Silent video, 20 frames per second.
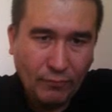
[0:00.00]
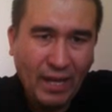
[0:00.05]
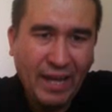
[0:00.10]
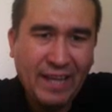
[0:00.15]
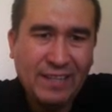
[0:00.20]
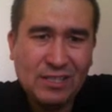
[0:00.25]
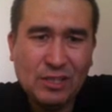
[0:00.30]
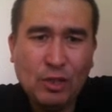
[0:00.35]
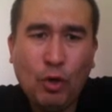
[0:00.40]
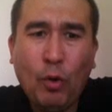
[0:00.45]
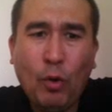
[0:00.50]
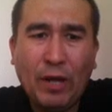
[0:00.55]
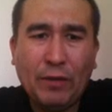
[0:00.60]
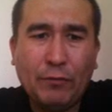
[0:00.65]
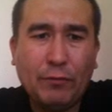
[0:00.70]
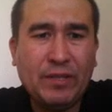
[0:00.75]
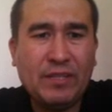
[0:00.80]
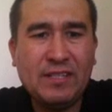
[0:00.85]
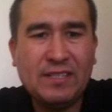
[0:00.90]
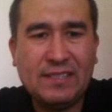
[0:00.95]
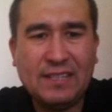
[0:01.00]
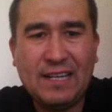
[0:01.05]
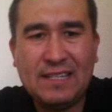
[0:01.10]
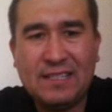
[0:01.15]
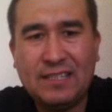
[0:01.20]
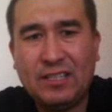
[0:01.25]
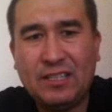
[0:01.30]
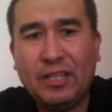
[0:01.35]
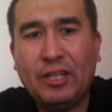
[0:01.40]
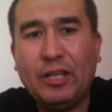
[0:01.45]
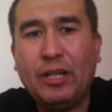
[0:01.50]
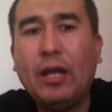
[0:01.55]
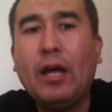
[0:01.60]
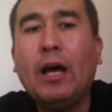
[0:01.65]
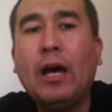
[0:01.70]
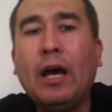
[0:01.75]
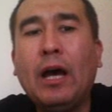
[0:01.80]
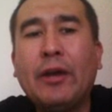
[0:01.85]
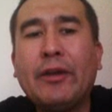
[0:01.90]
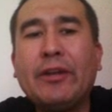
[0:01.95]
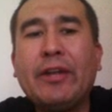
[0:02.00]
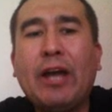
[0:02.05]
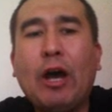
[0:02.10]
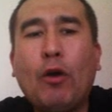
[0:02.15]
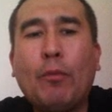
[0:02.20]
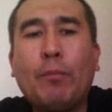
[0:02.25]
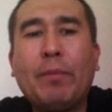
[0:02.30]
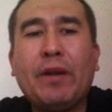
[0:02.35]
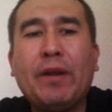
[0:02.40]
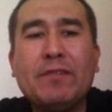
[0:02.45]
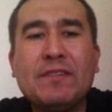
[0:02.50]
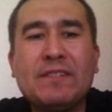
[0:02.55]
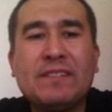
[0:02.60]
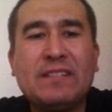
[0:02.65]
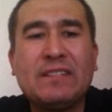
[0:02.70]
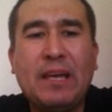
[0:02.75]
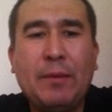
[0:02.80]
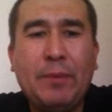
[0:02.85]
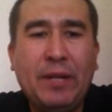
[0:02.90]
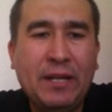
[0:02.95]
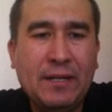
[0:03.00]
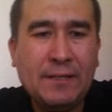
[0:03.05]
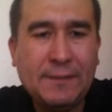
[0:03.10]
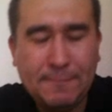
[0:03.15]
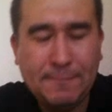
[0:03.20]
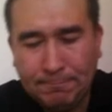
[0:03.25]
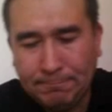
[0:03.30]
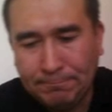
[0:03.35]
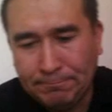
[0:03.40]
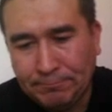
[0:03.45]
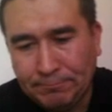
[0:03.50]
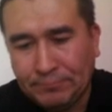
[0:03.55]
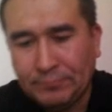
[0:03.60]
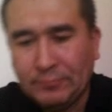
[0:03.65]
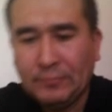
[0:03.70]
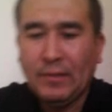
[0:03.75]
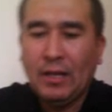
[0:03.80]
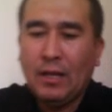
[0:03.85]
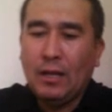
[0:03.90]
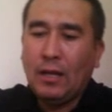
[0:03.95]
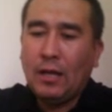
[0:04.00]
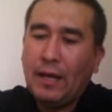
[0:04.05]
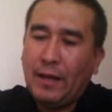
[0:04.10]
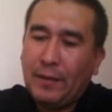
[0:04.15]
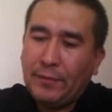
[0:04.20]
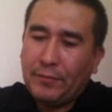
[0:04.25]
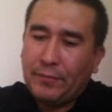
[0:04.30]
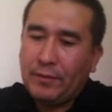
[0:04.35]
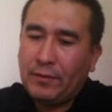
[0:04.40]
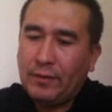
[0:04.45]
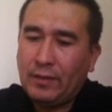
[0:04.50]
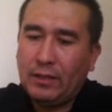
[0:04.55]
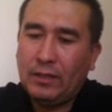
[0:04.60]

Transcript: and so on. We discussed it in our previous seminars, and